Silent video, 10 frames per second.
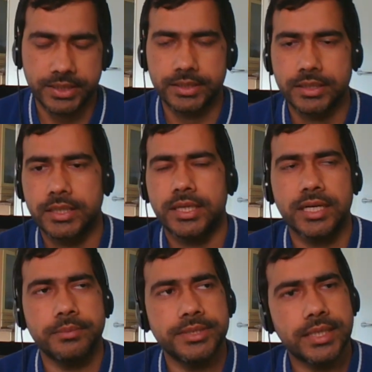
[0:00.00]
Right.
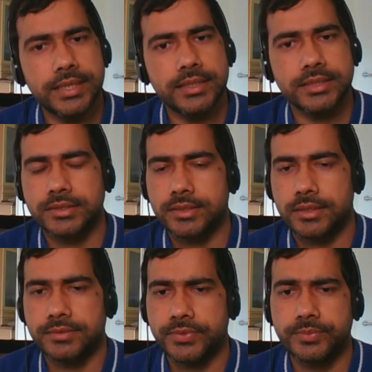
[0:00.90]
And beside these
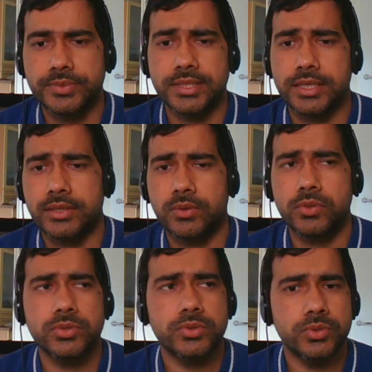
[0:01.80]
consulting firms, there are
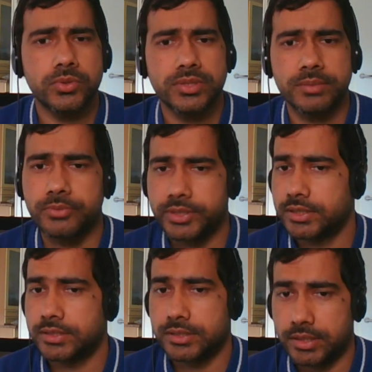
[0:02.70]
also some
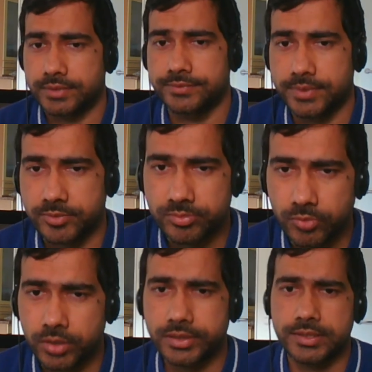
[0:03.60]
boutique consulting firms,
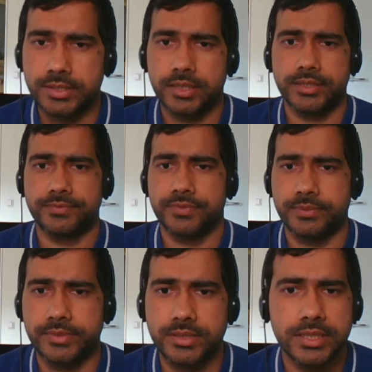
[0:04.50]
smaller consulting
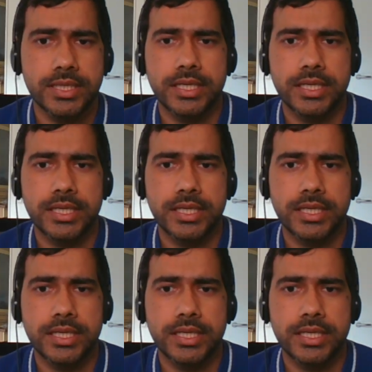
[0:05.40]
firms.